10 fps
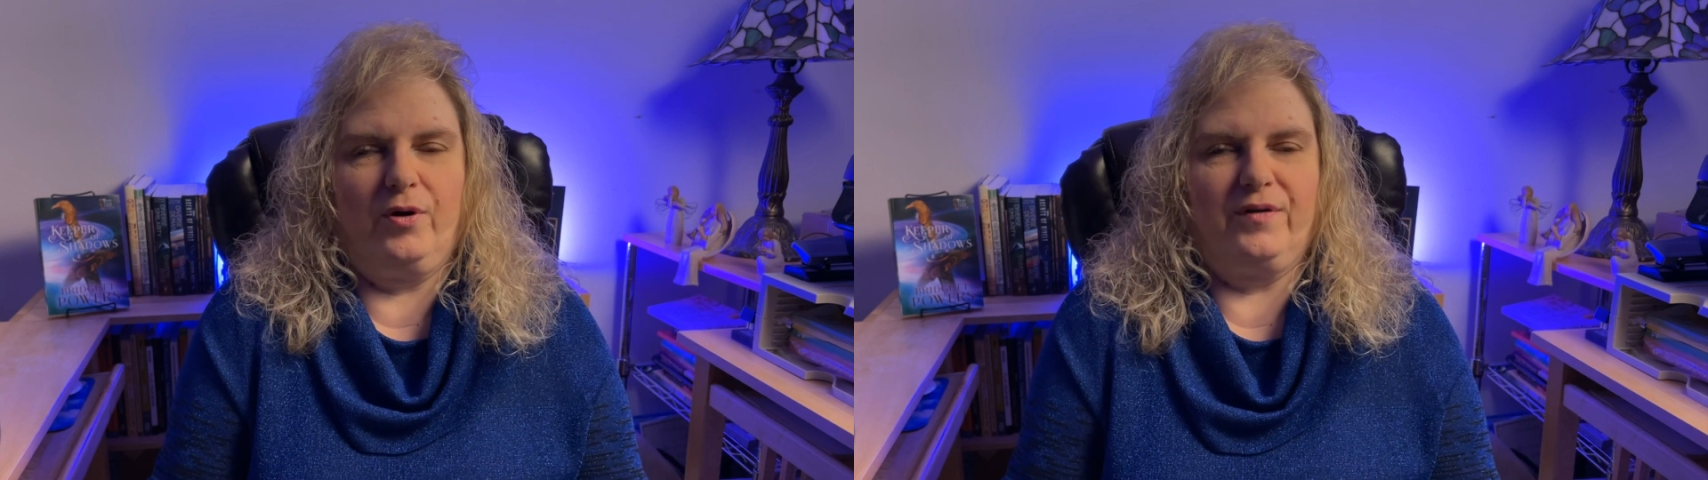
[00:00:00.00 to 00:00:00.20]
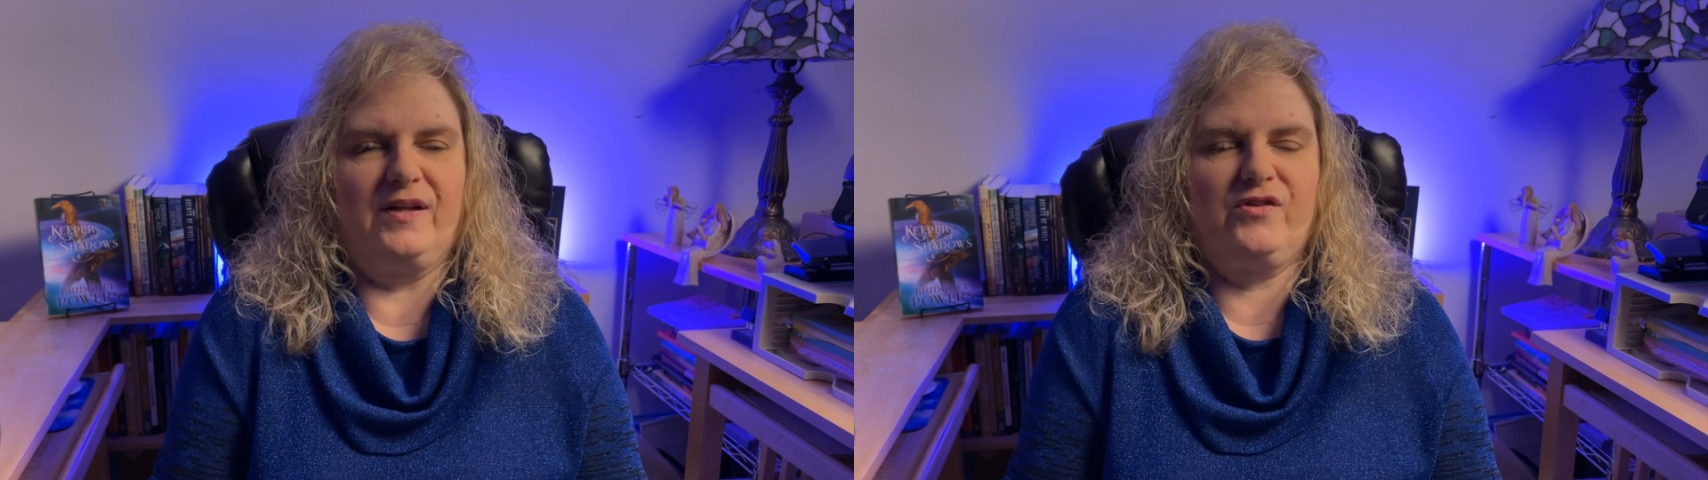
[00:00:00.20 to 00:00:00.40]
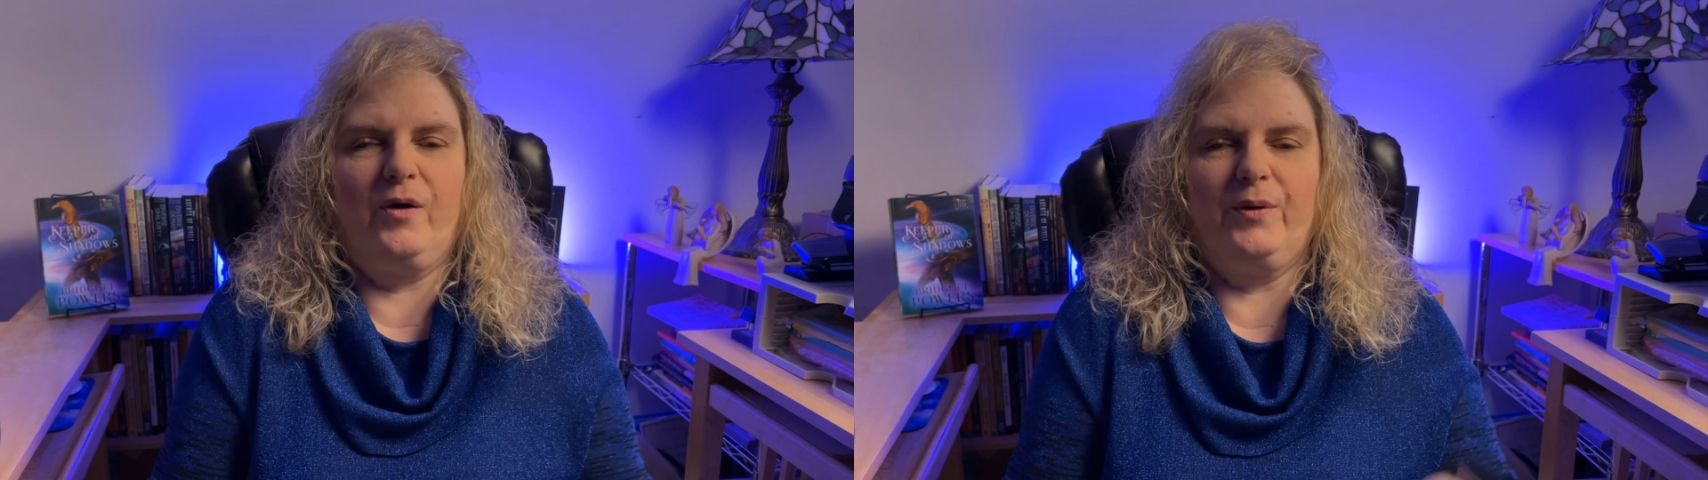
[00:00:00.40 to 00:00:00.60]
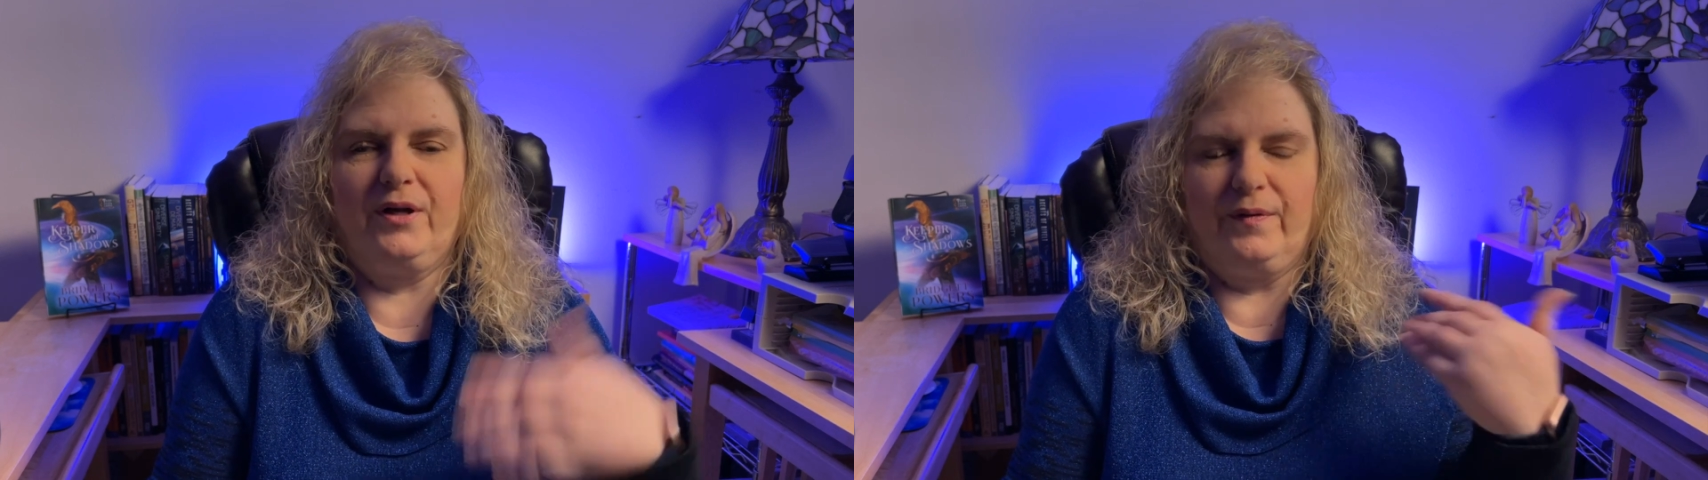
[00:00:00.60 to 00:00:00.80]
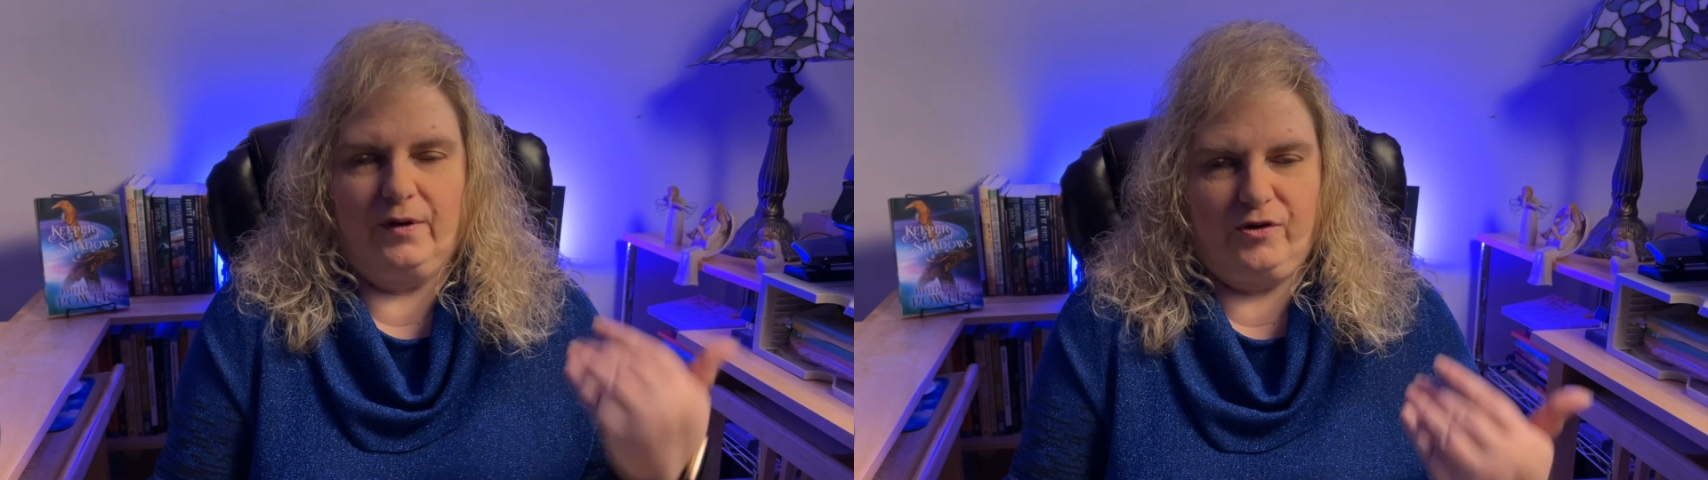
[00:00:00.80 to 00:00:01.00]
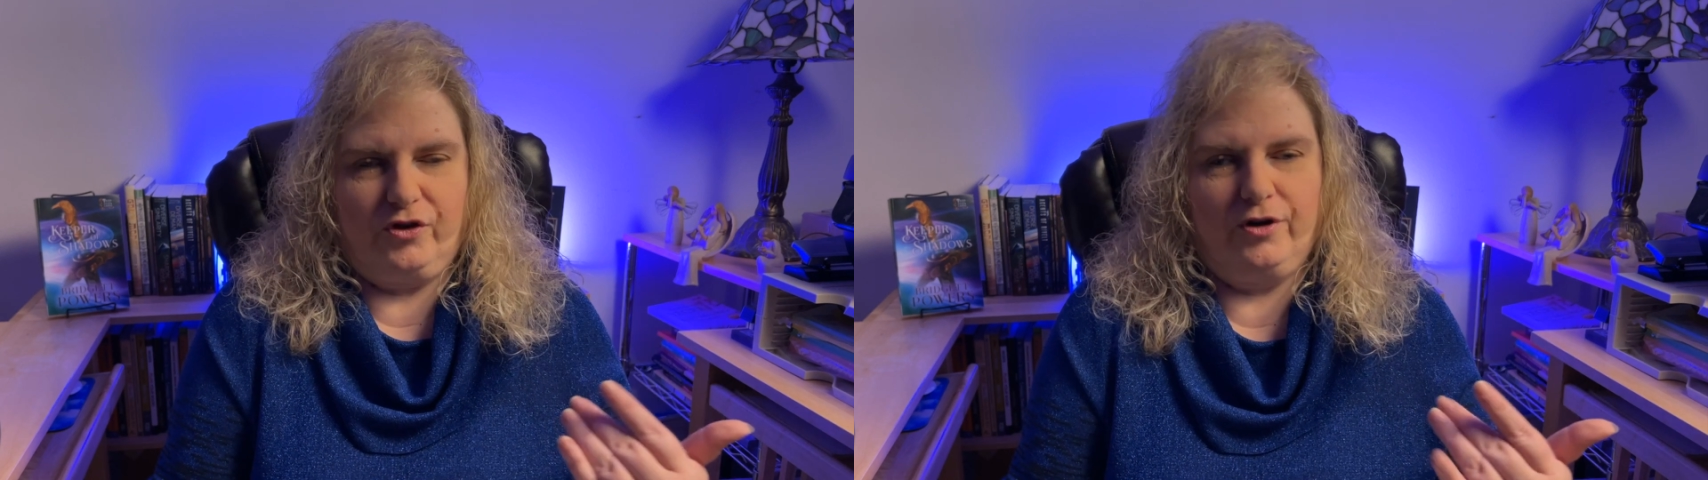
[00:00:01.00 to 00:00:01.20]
and that's how we know there is a